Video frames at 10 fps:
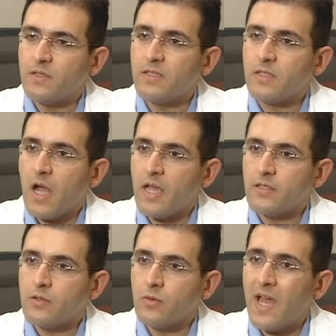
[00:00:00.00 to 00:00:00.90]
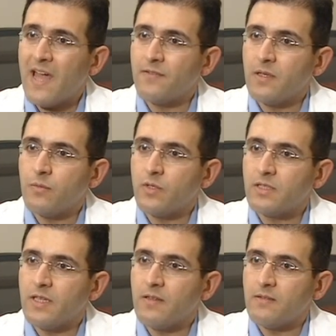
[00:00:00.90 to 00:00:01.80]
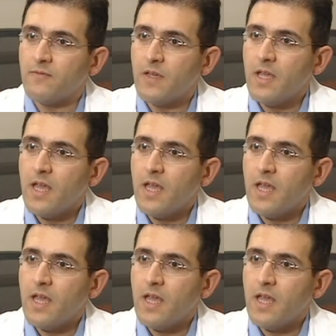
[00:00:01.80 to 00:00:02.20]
decide to have them receive